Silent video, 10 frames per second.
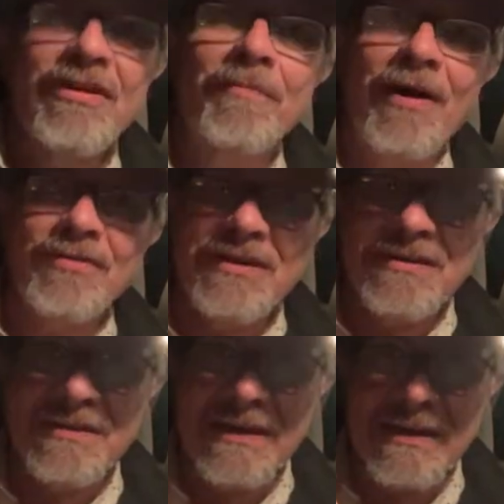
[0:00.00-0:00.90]
about the
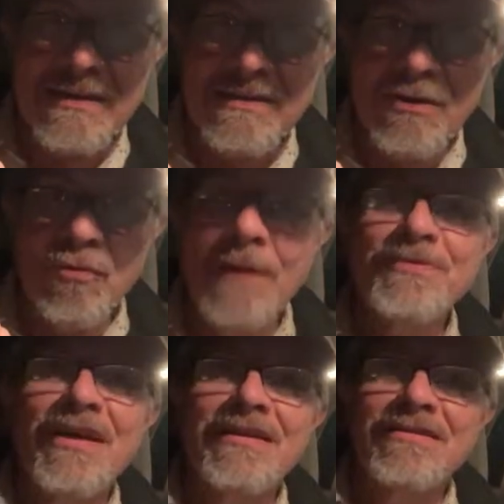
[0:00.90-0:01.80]

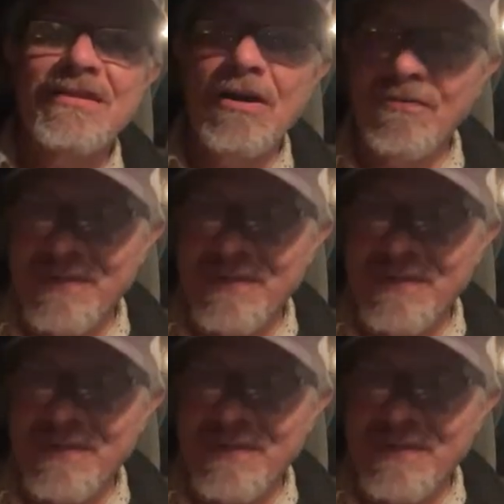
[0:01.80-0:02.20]
website itself